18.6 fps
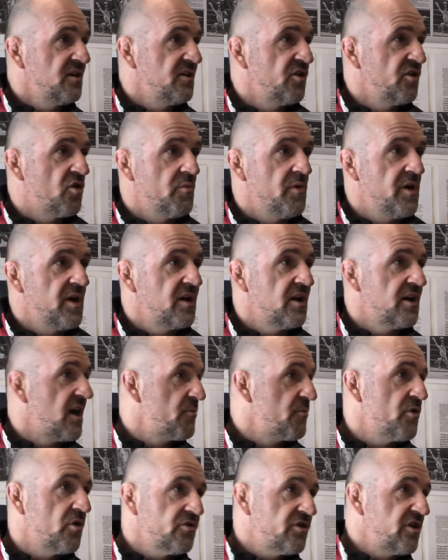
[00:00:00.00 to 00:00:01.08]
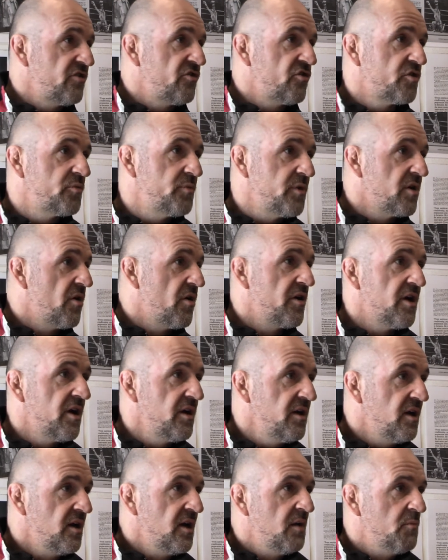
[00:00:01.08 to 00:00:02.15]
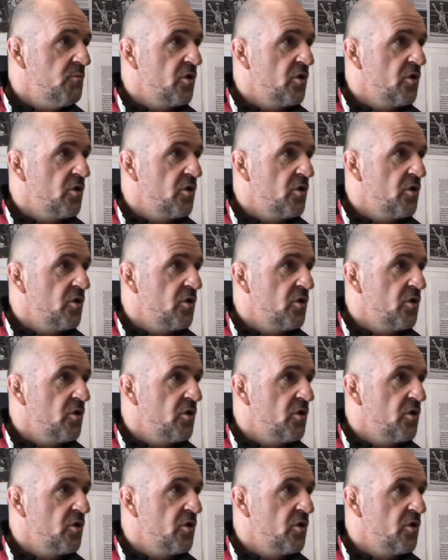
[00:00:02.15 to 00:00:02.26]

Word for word: you come in, and that process just been going on.